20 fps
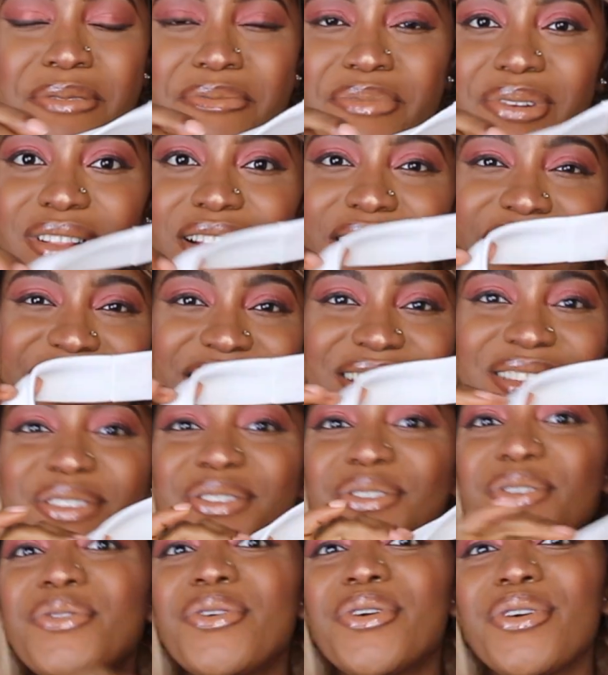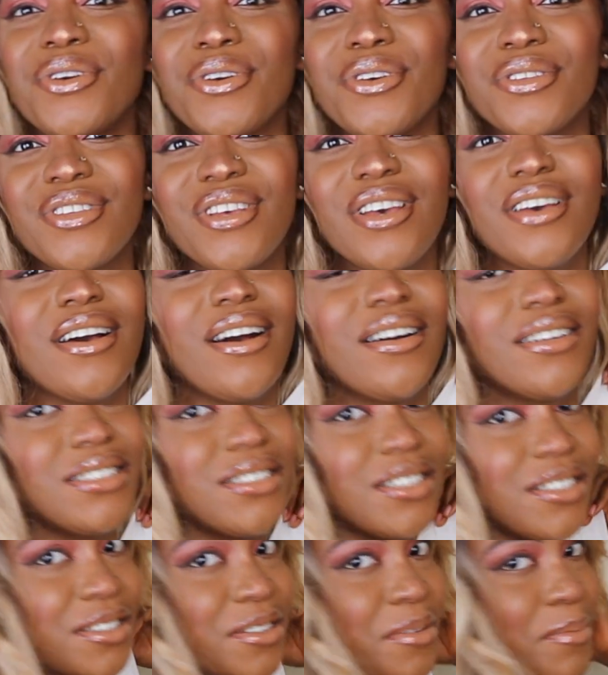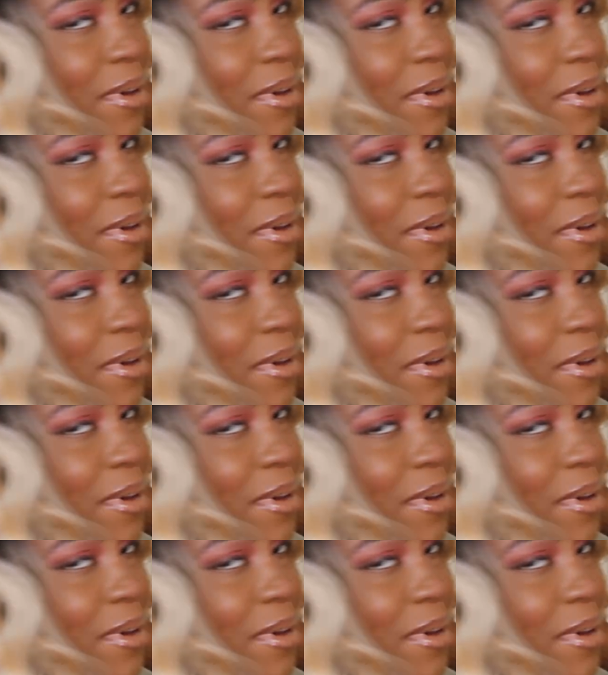But like, it's so good. I'll show you the